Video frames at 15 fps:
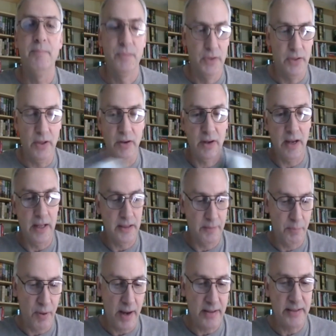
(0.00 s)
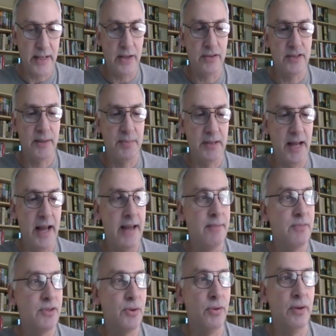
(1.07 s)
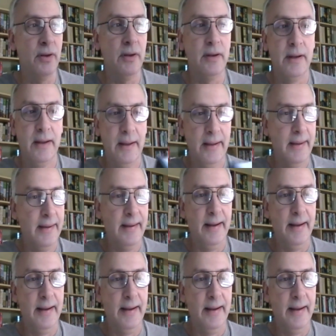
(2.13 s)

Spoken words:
them. They'll cut the price out sometimes, or